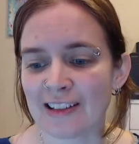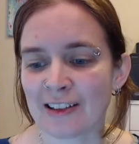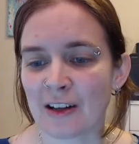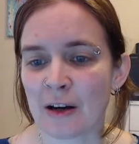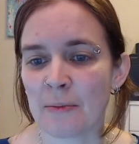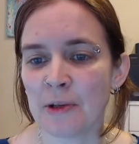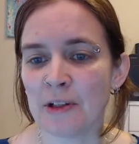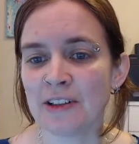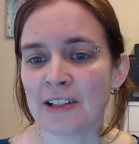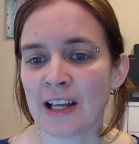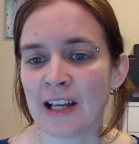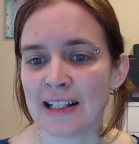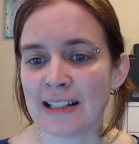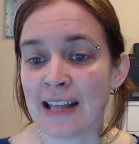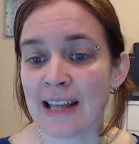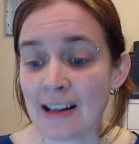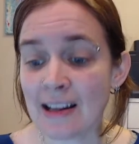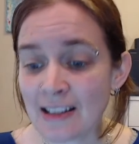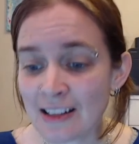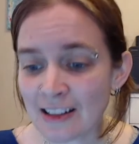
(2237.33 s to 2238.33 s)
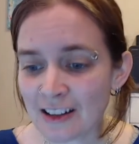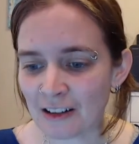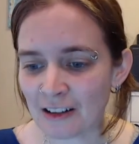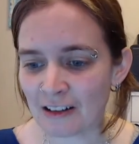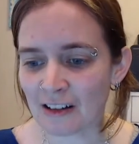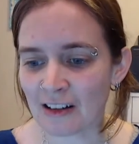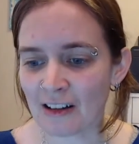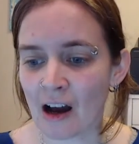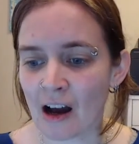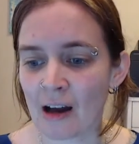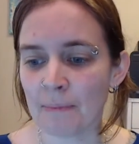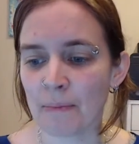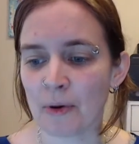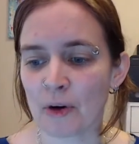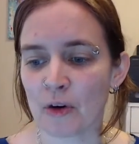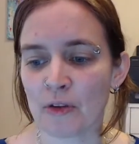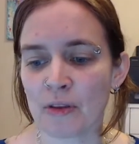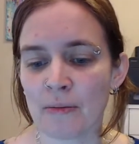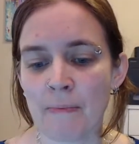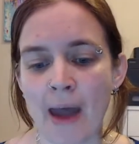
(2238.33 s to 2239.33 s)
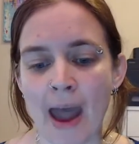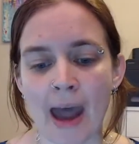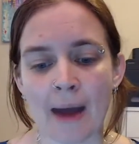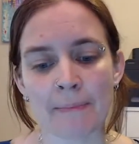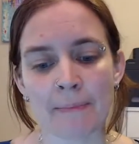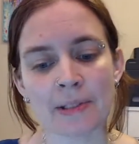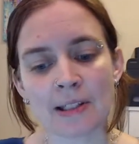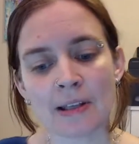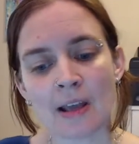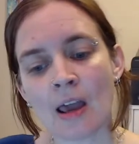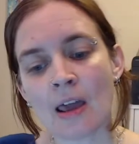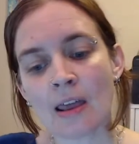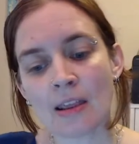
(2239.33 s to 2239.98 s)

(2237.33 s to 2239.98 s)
almost identical on both maps.